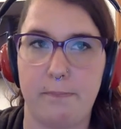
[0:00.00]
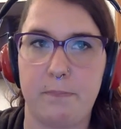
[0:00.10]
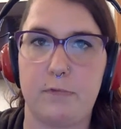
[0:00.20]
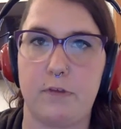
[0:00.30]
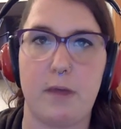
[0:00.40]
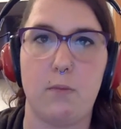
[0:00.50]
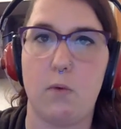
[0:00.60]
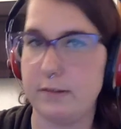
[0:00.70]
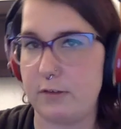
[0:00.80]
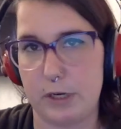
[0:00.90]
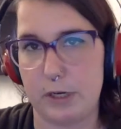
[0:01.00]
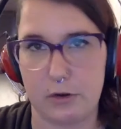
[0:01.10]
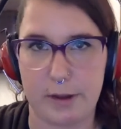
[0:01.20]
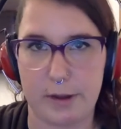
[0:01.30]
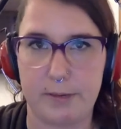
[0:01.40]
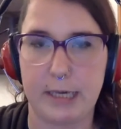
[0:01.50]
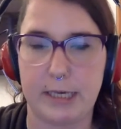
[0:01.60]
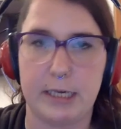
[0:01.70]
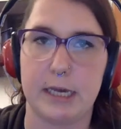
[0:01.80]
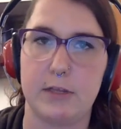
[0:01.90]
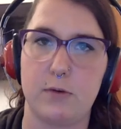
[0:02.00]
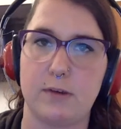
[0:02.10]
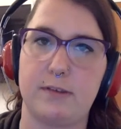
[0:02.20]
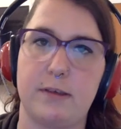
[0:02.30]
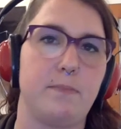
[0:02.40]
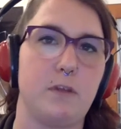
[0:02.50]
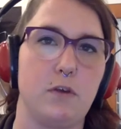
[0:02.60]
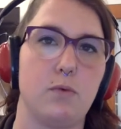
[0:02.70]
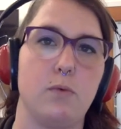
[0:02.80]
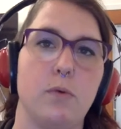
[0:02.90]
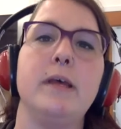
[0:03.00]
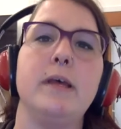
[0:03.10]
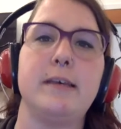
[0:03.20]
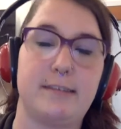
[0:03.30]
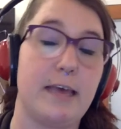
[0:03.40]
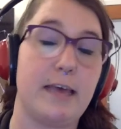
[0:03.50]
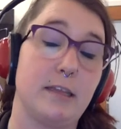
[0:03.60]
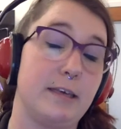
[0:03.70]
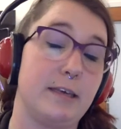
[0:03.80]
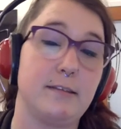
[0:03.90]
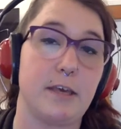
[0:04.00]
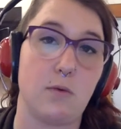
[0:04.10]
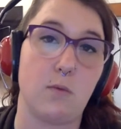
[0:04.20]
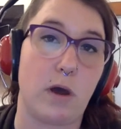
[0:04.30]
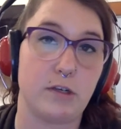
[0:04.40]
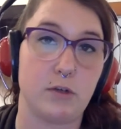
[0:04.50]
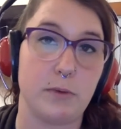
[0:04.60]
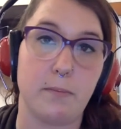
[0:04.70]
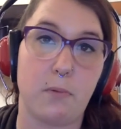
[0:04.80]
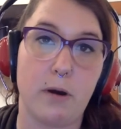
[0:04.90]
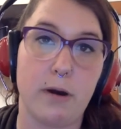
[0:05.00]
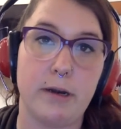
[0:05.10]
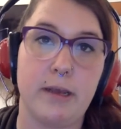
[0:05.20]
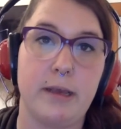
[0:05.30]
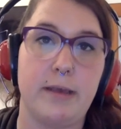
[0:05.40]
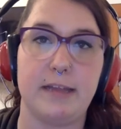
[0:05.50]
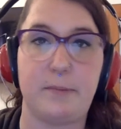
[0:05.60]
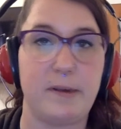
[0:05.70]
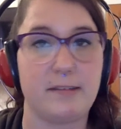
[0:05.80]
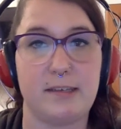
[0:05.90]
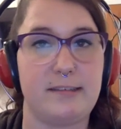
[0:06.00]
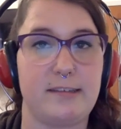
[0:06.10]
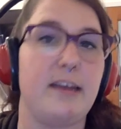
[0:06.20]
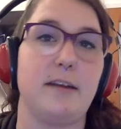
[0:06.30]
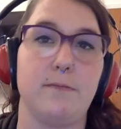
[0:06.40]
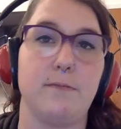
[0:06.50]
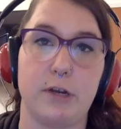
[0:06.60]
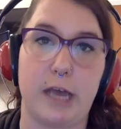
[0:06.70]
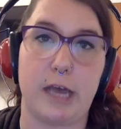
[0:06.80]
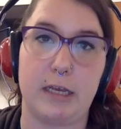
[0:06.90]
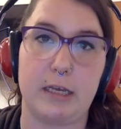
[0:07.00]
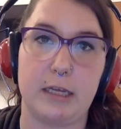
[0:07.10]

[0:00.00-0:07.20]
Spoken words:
So then once you put in your API key and you set the list that you want to import, it's basically set it and forget it.